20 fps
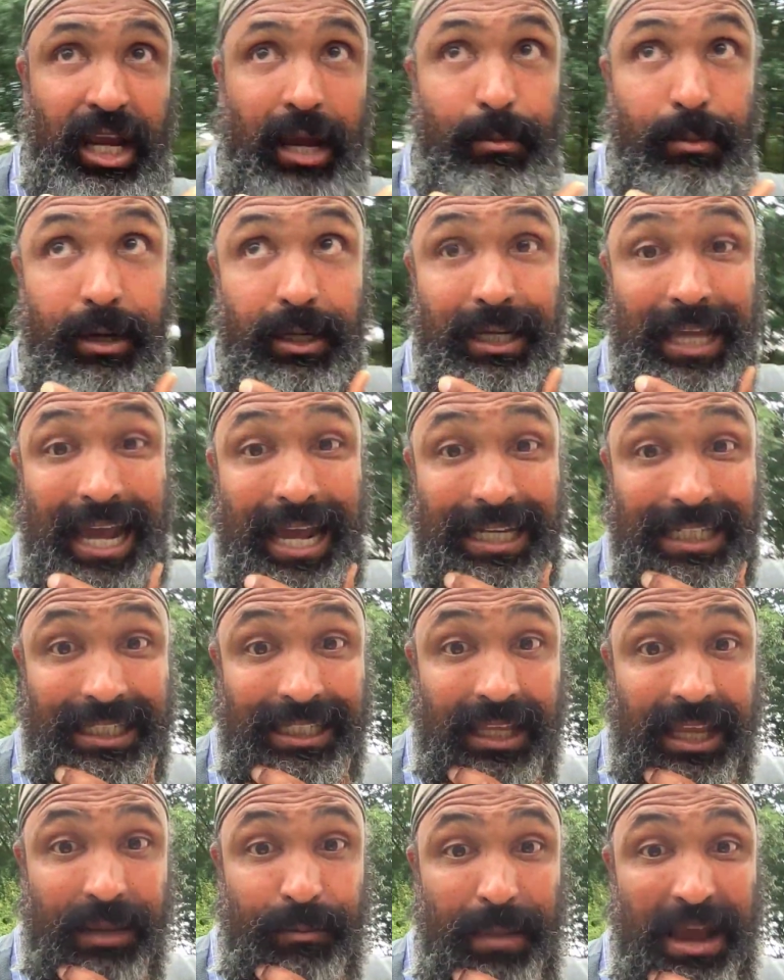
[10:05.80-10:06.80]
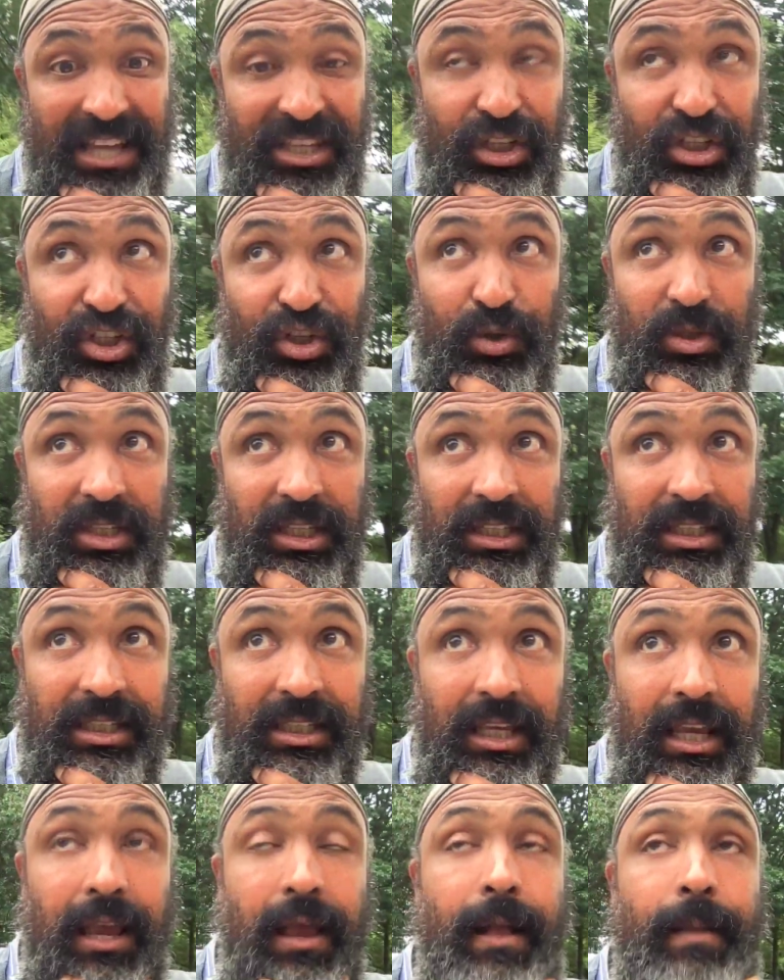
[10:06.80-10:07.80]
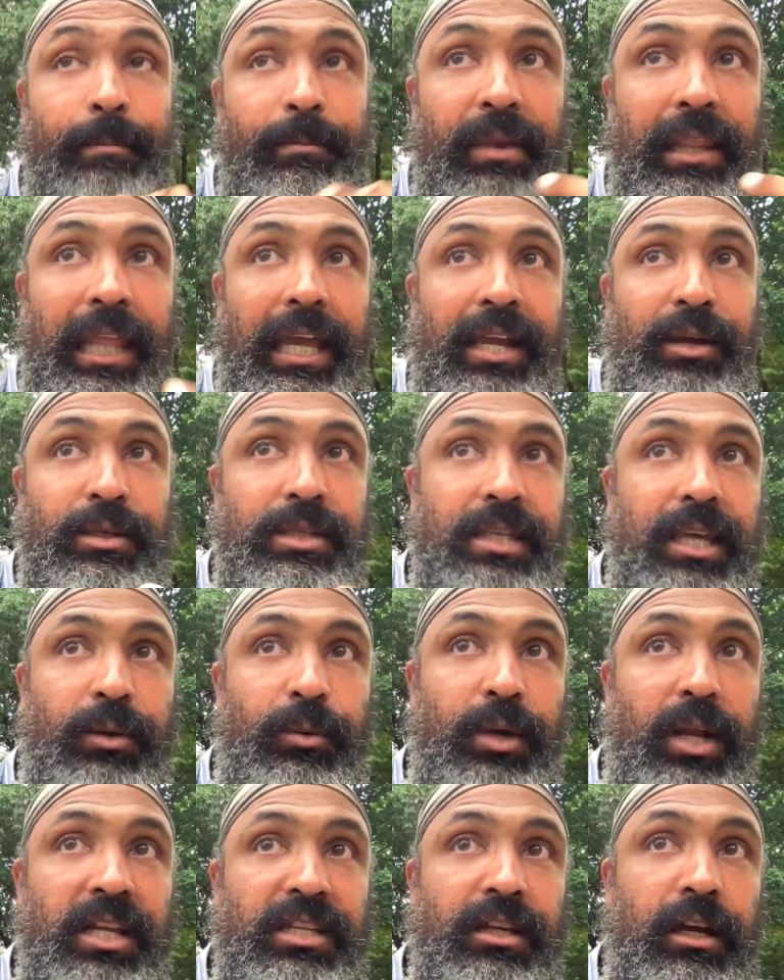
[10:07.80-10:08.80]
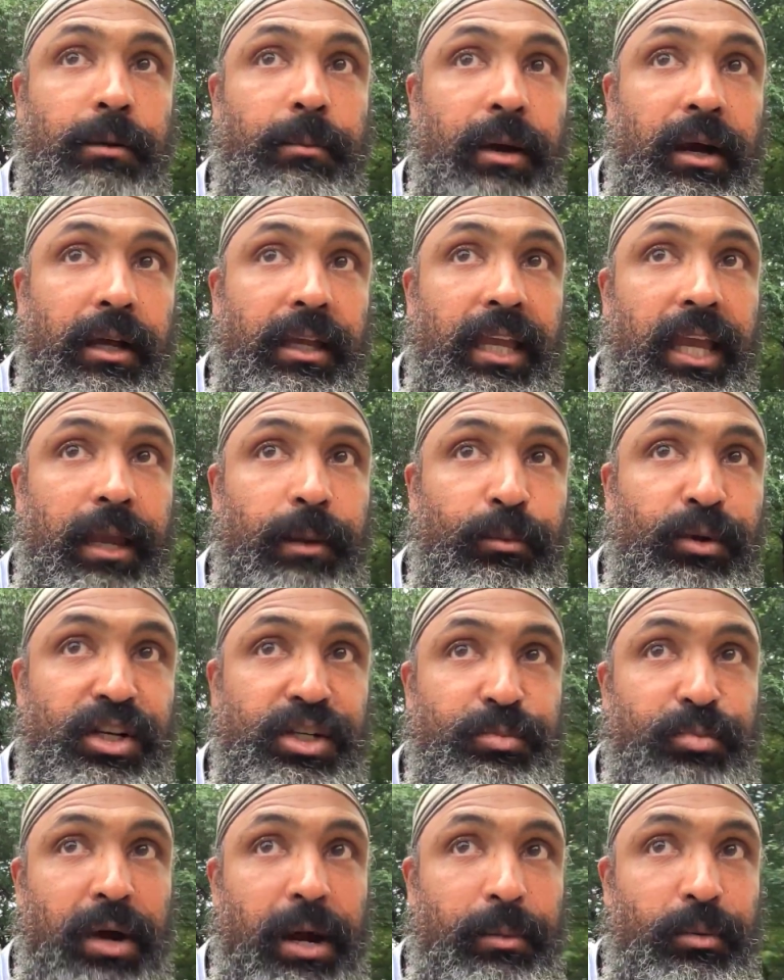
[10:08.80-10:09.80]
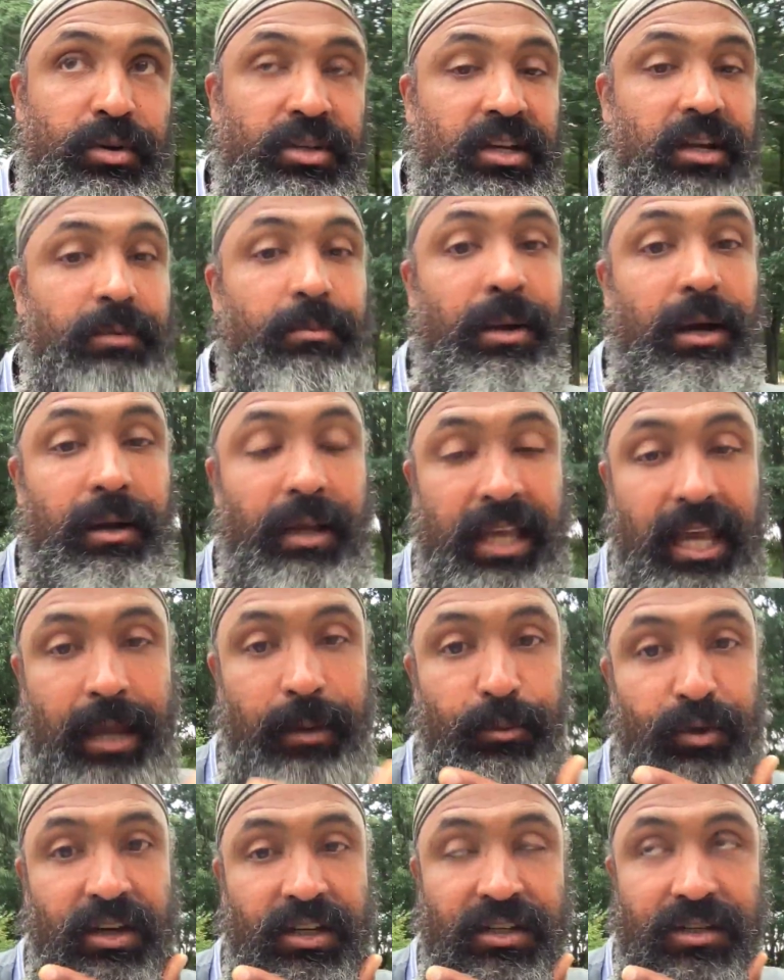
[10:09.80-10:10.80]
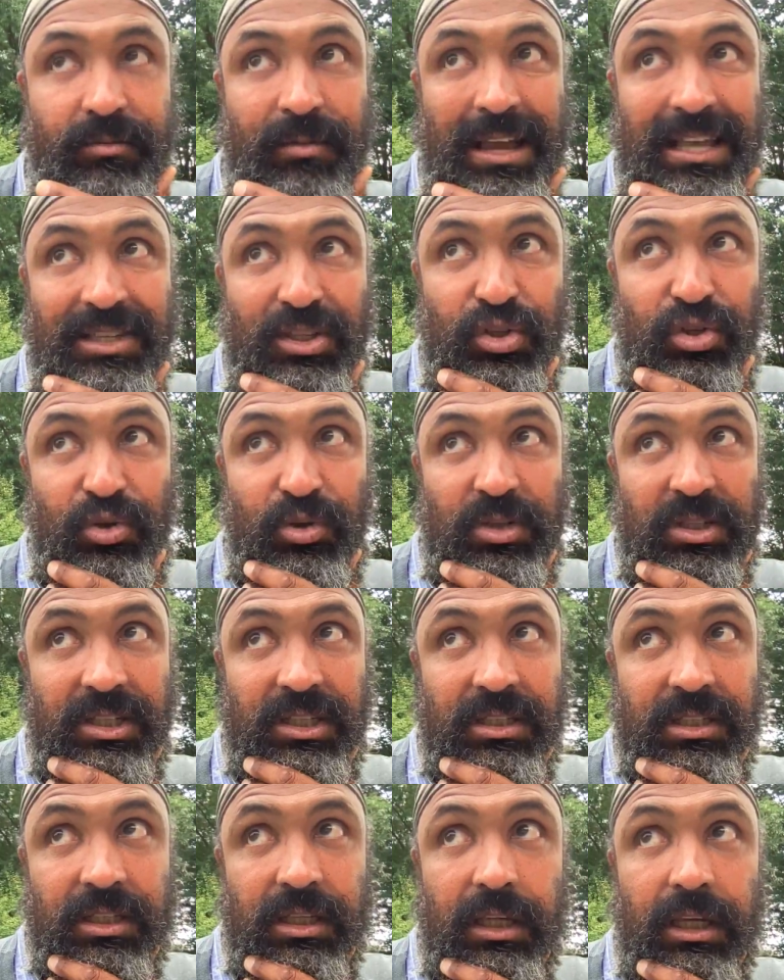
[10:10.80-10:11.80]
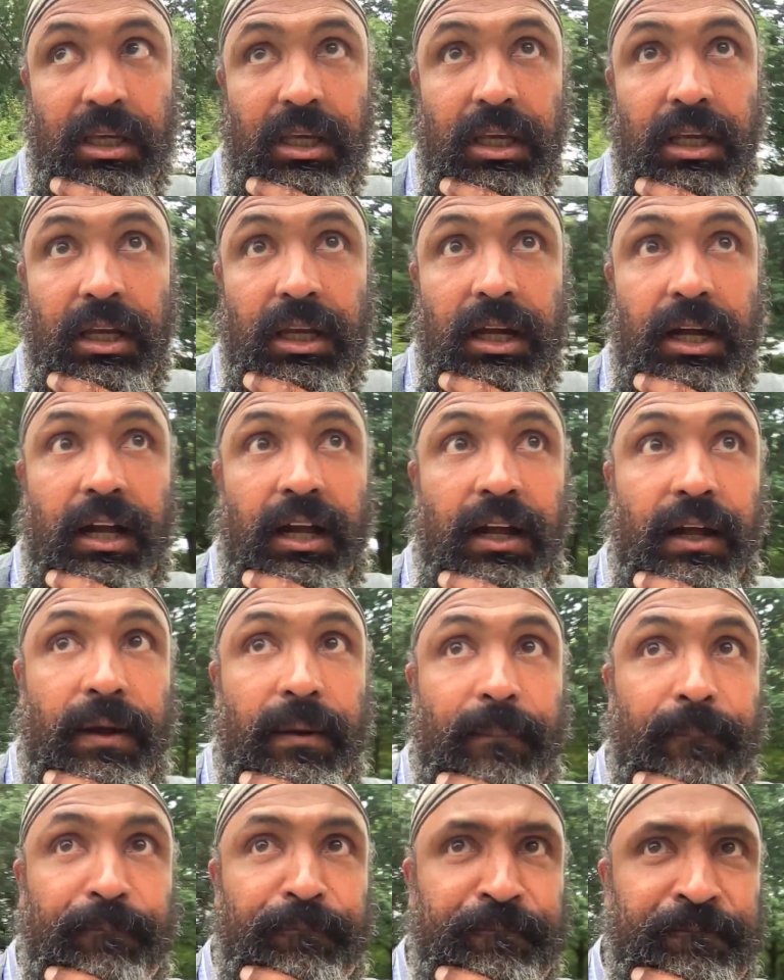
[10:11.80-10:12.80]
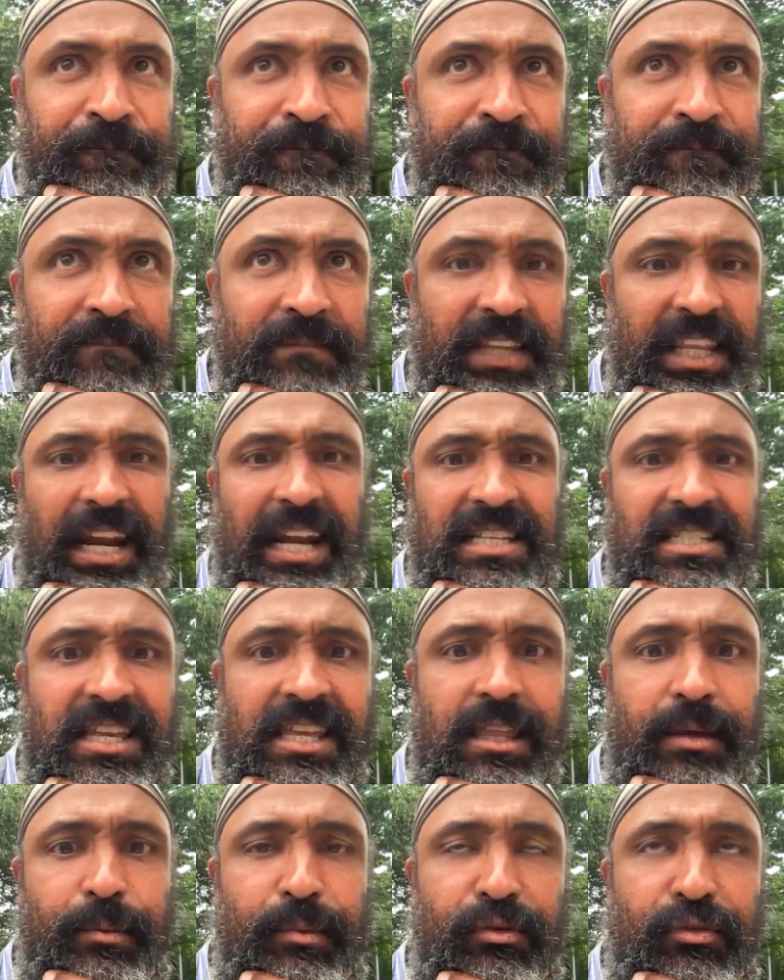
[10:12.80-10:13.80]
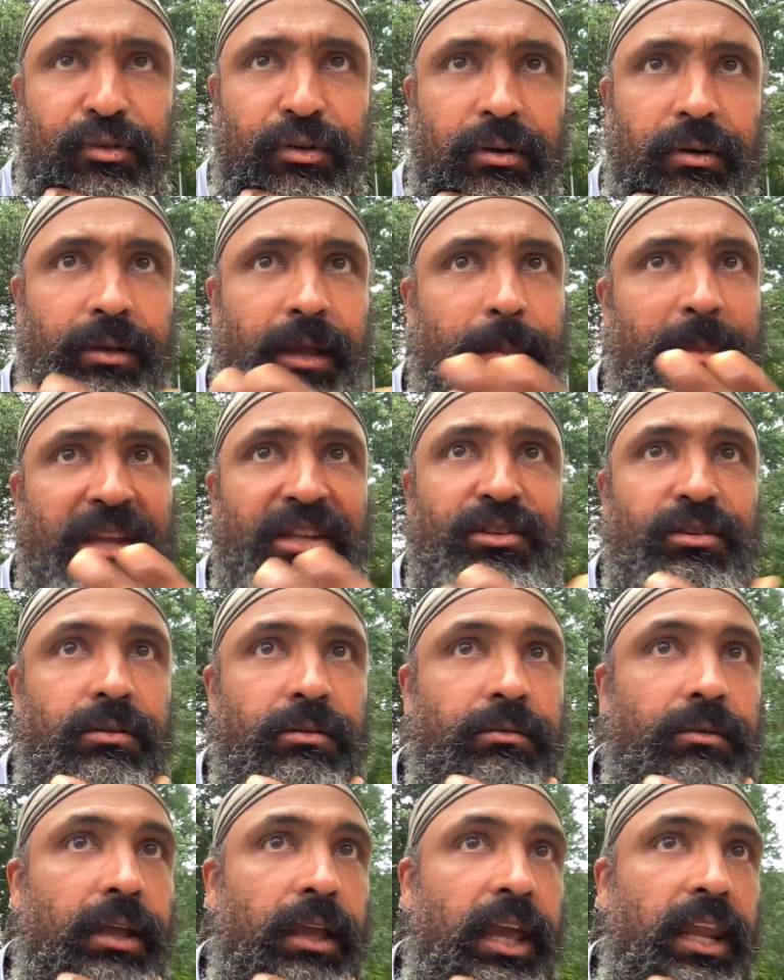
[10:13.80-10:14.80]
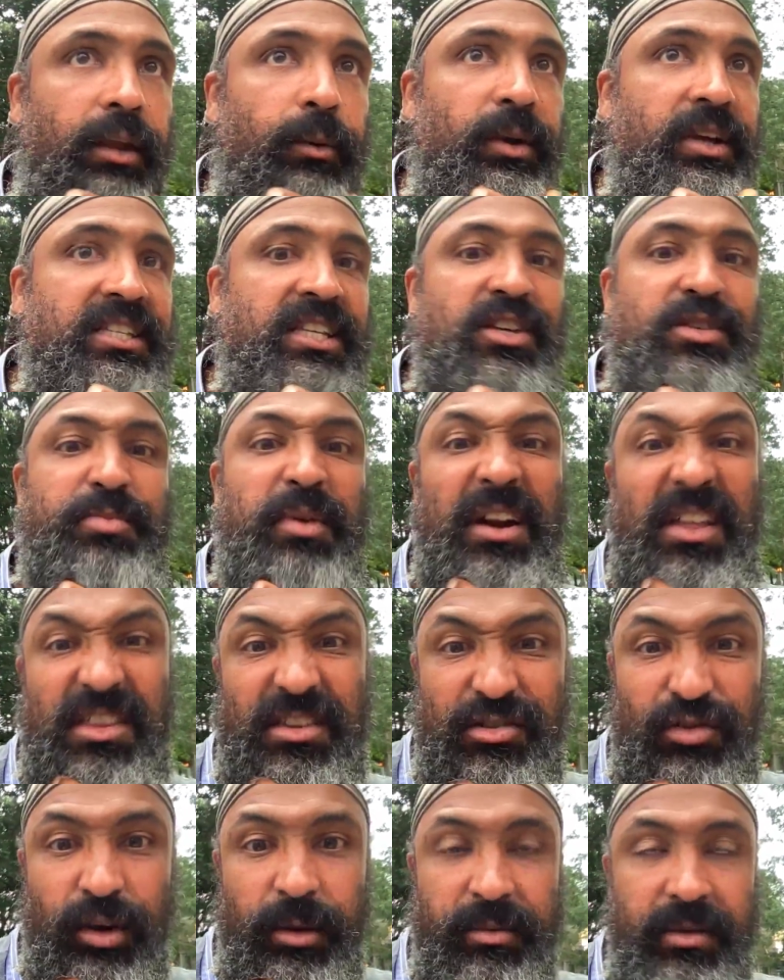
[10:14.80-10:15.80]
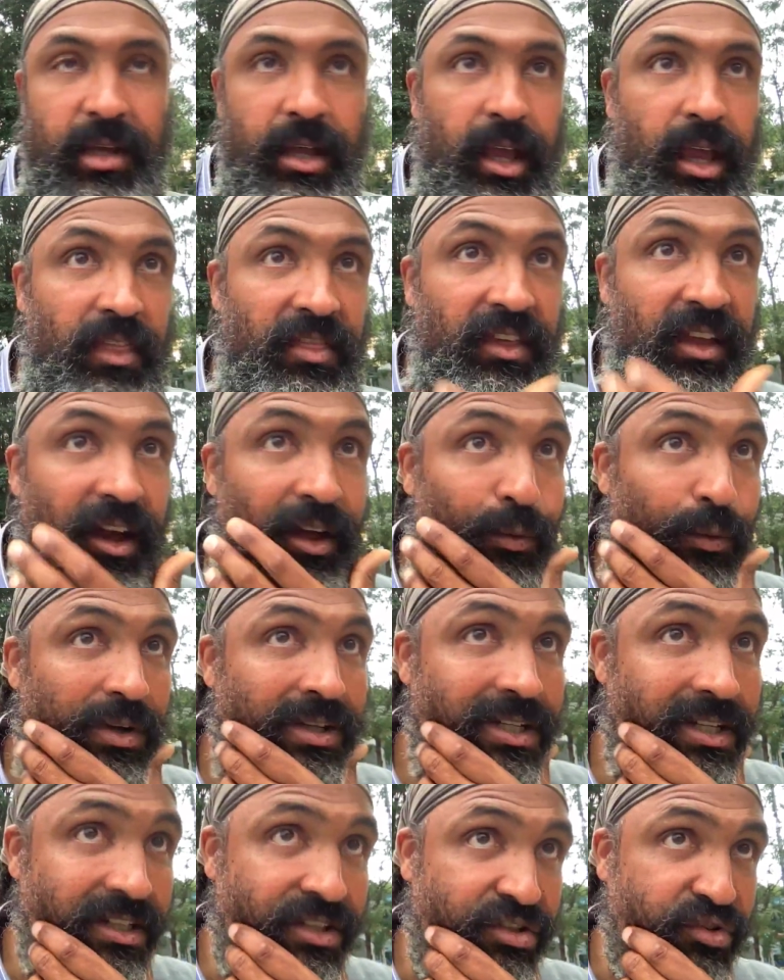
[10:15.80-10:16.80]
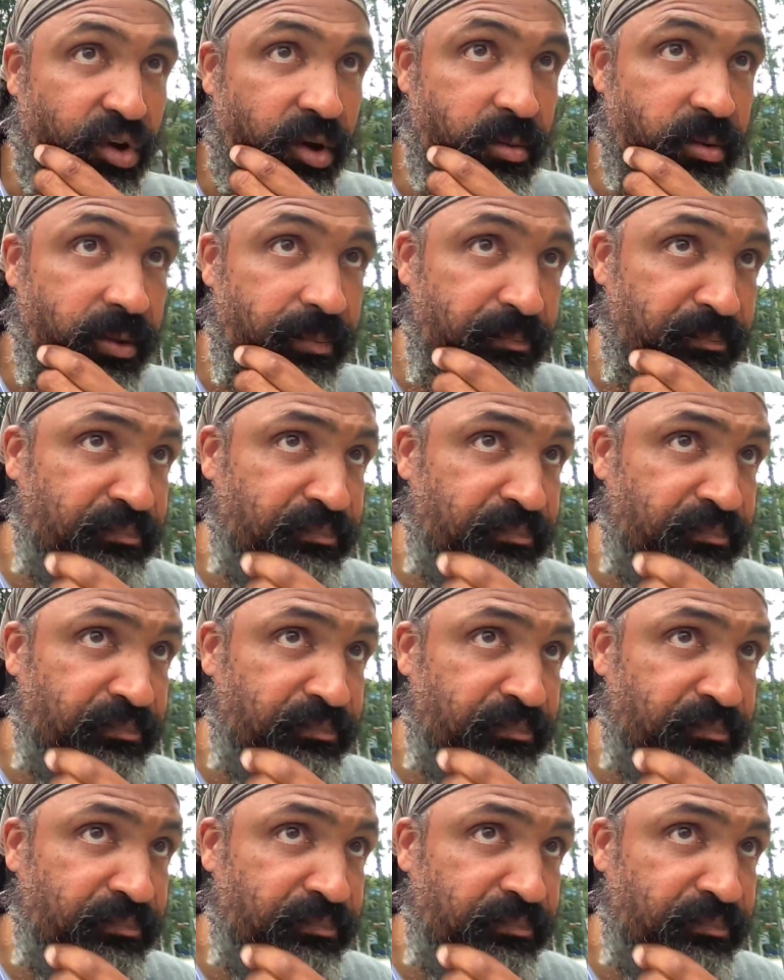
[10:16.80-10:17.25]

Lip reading: How about that? Massachusetts. But like we said, we're not talking about Cambridge proper. We're talking about Cambridge, Massachusetts. Did I say that before? I meant to. Anyways, that was part of the script, the unwritten script.